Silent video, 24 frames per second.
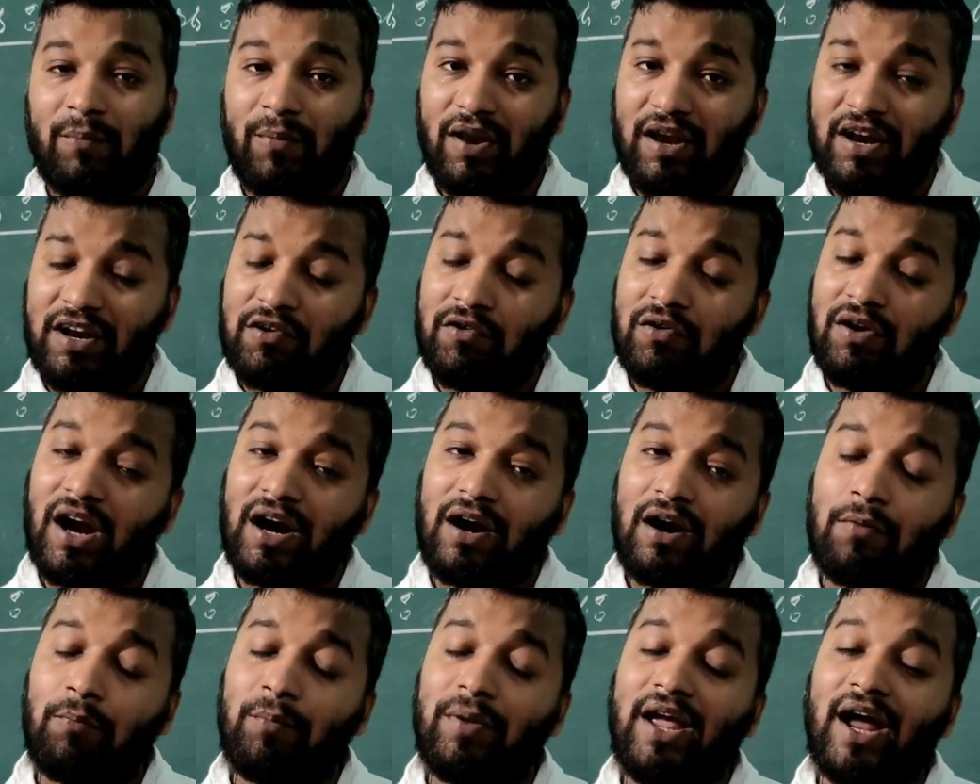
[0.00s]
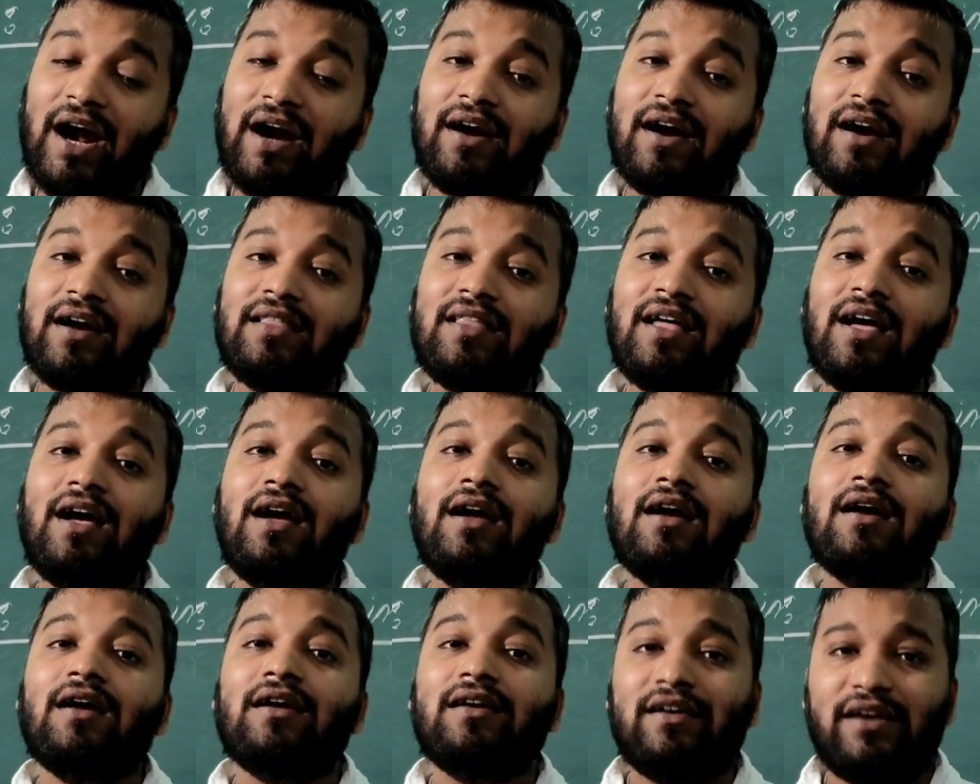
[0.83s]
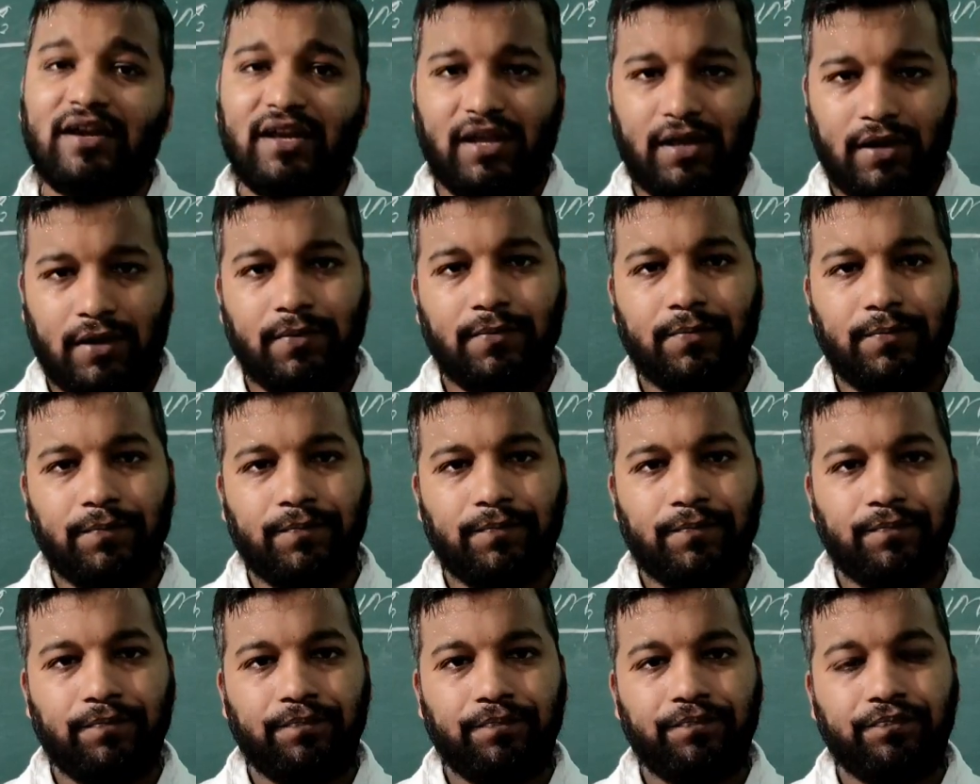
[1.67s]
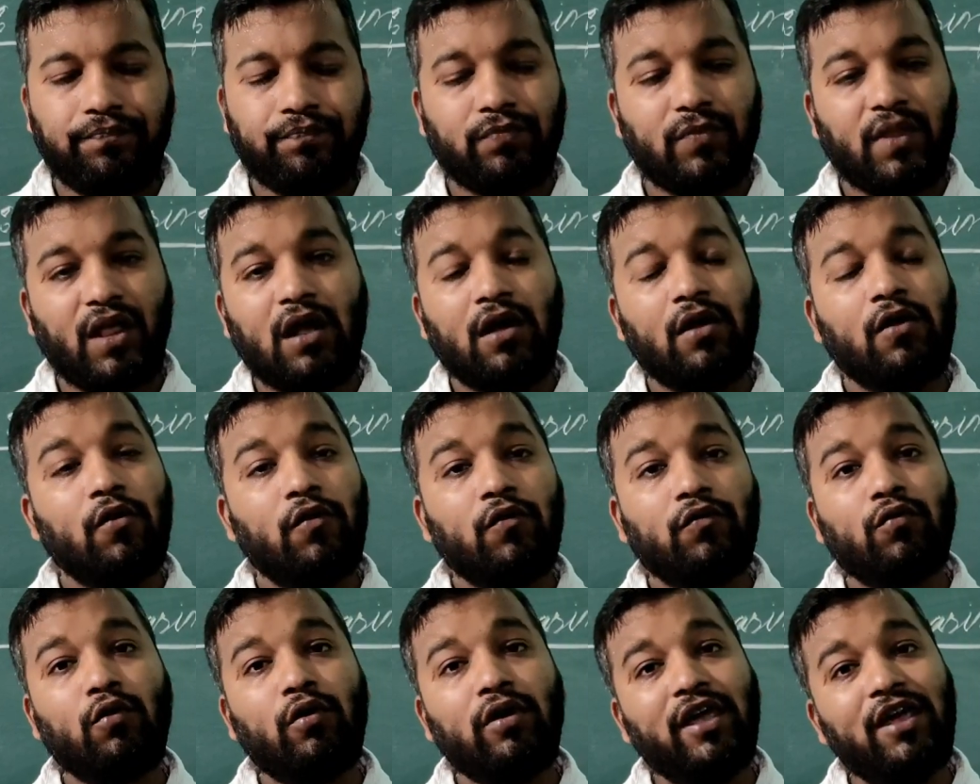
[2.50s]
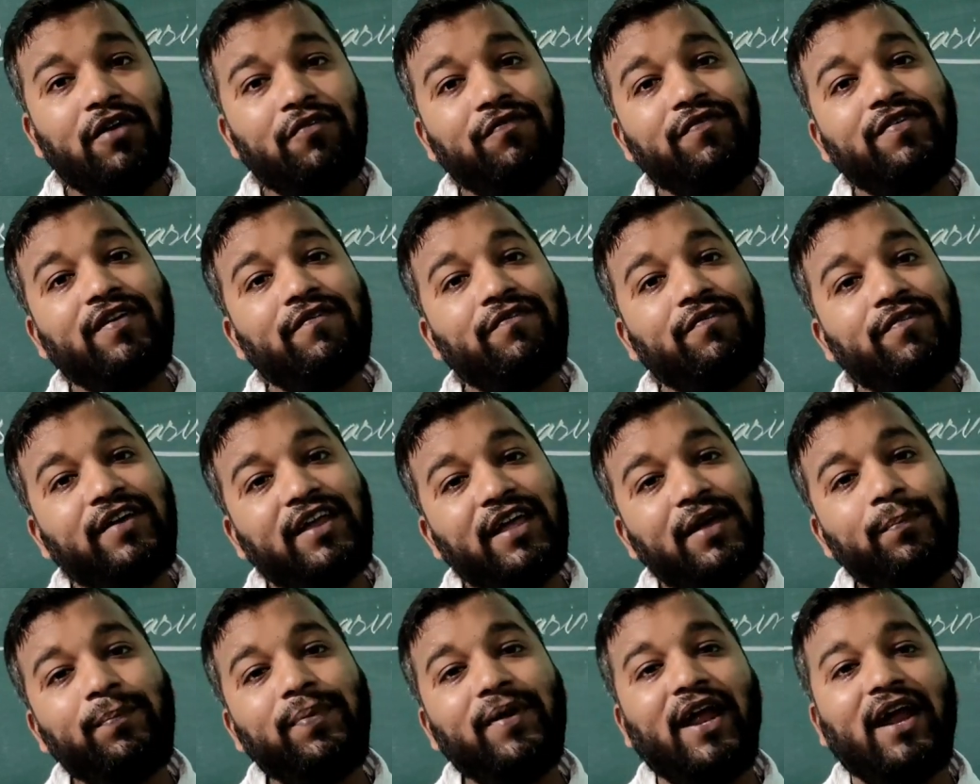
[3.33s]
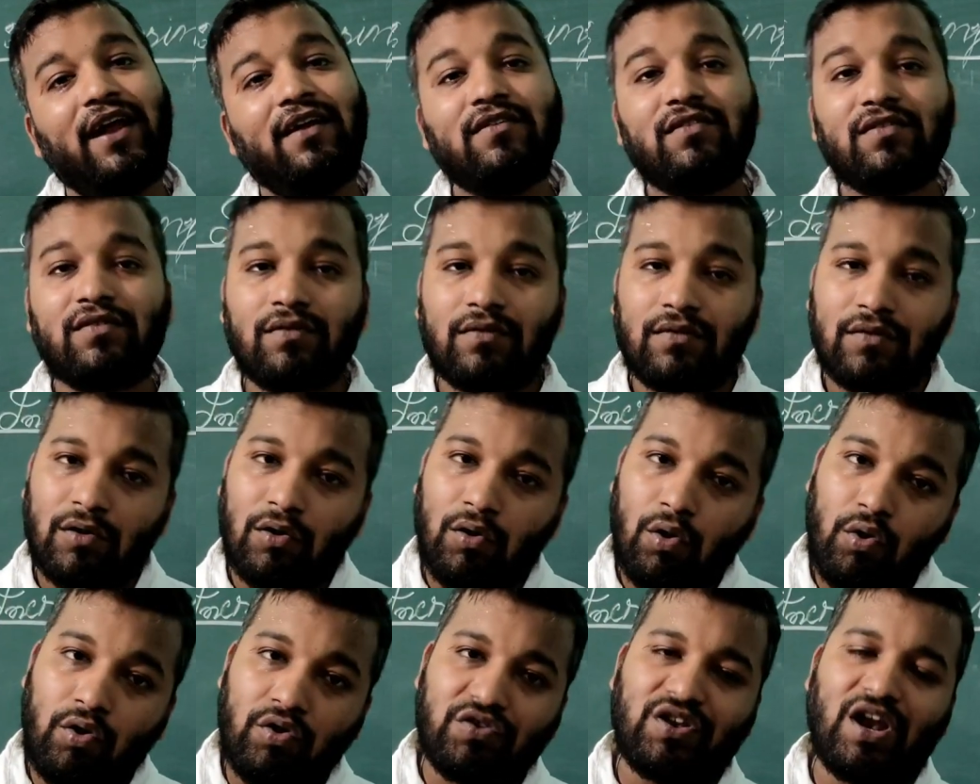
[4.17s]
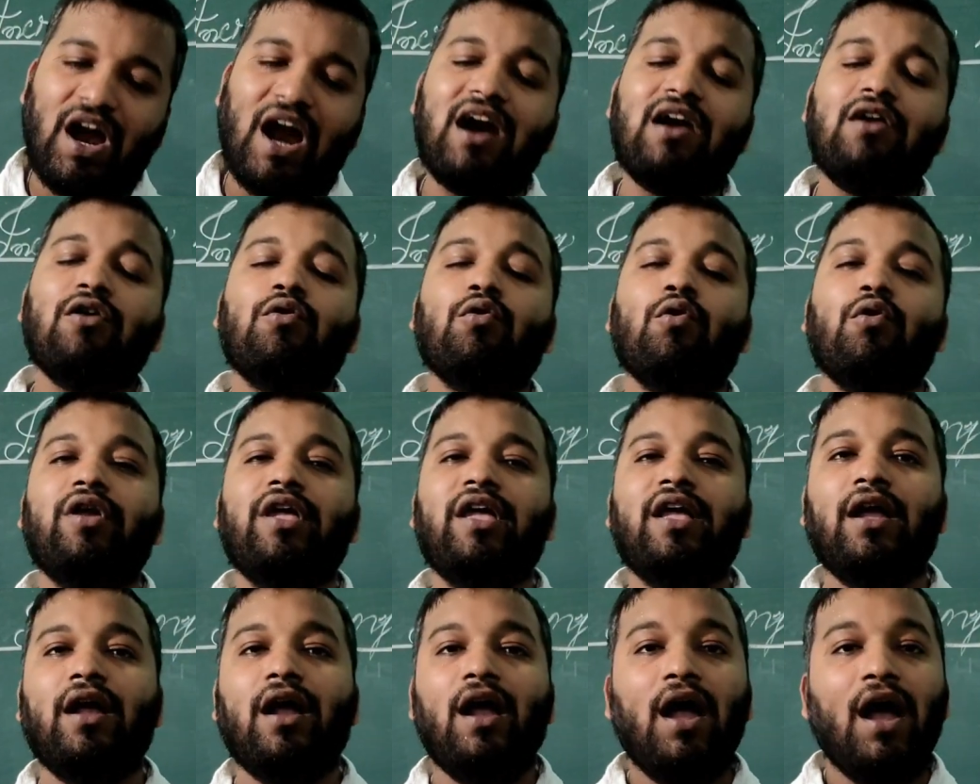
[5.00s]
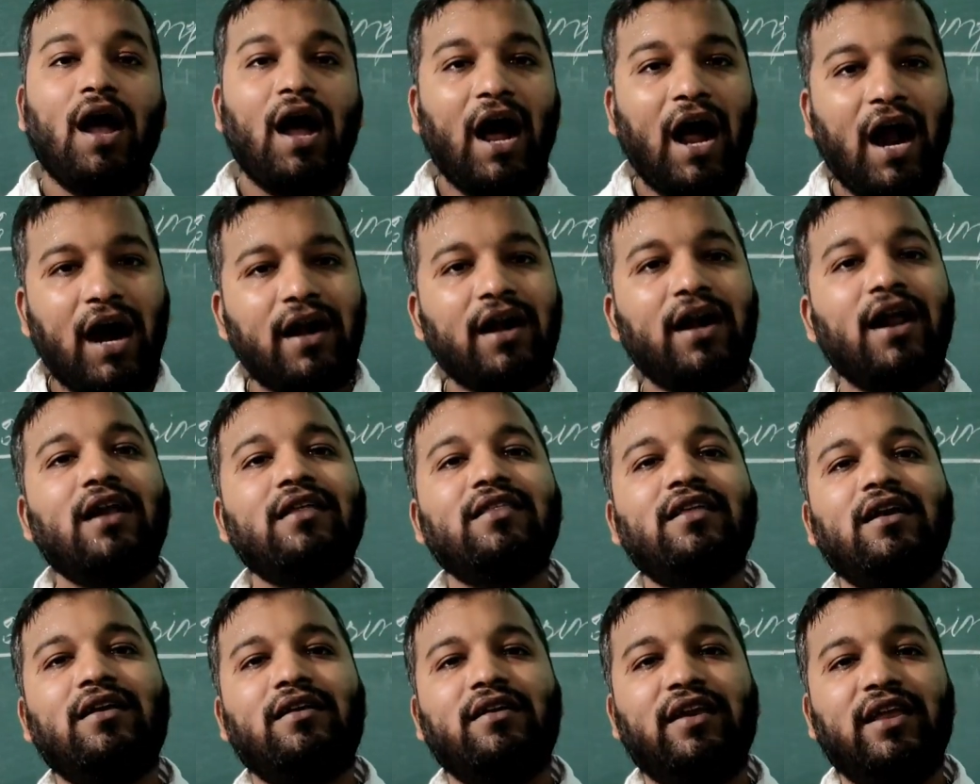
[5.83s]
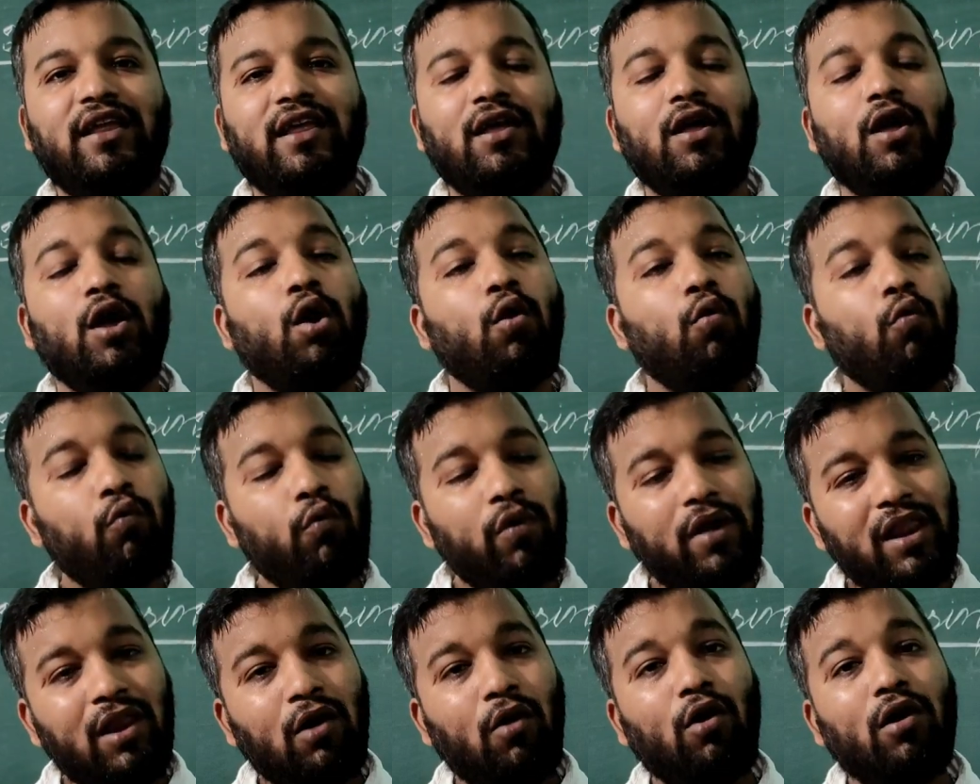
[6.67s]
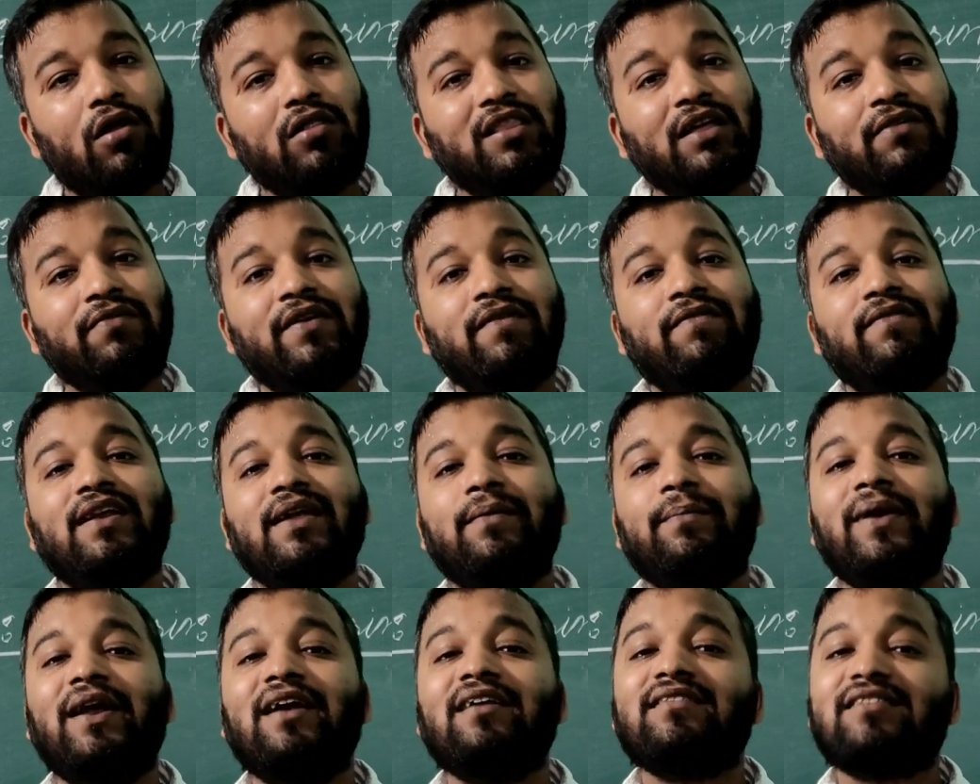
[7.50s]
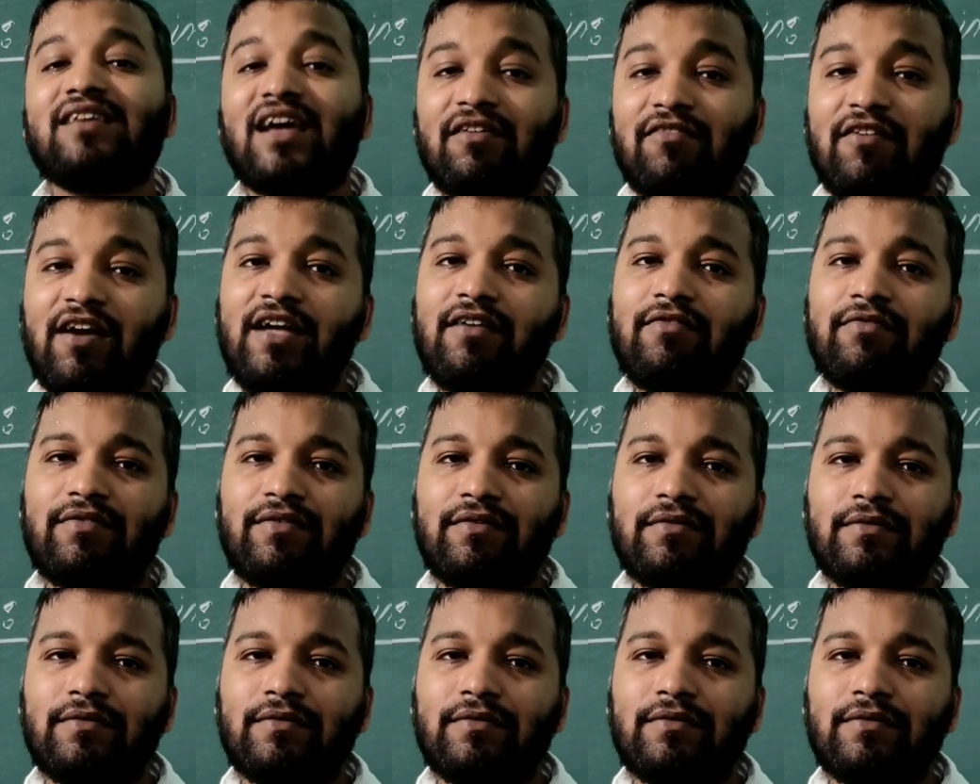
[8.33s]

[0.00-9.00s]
It will be under the tree. So if 50 plants start growing under the tree, will all the 50 plants survive?